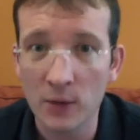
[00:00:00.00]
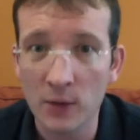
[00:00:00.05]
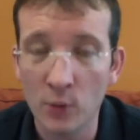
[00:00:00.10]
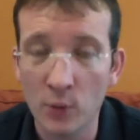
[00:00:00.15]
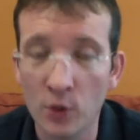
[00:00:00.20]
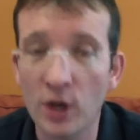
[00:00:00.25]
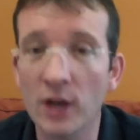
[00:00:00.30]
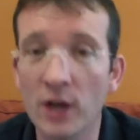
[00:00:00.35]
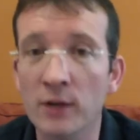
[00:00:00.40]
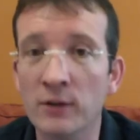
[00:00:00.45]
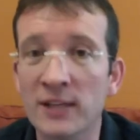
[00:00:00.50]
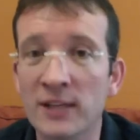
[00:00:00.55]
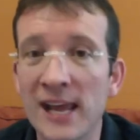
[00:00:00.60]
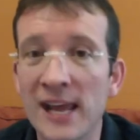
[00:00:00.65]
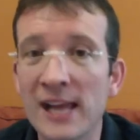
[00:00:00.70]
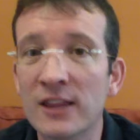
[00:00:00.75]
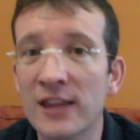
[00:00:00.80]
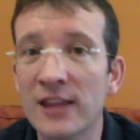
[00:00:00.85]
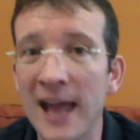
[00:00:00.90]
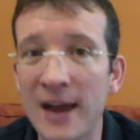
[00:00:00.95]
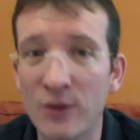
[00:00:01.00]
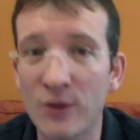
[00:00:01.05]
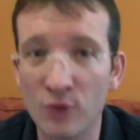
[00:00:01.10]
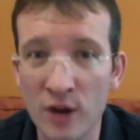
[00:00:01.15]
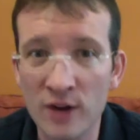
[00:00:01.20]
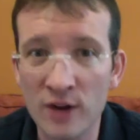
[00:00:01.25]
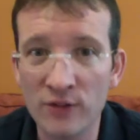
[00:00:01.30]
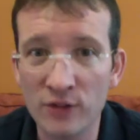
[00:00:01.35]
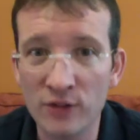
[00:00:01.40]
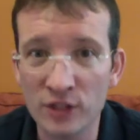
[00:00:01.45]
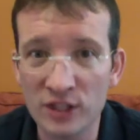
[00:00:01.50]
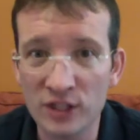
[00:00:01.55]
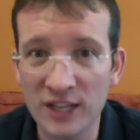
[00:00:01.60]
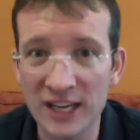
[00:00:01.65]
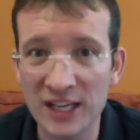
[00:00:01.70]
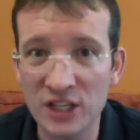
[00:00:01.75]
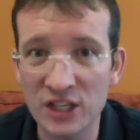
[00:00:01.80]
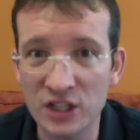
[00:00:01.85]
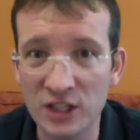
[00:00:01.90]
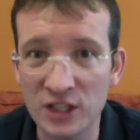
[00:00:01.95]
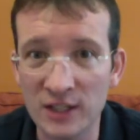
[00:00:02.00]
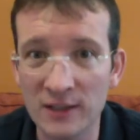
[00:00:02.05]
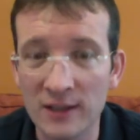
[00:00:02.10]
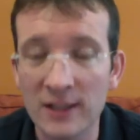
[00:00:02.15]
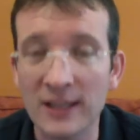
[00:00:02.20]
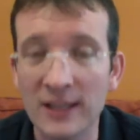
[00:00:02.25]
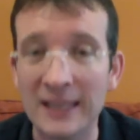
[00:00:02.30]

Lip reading: We're going to take that runversation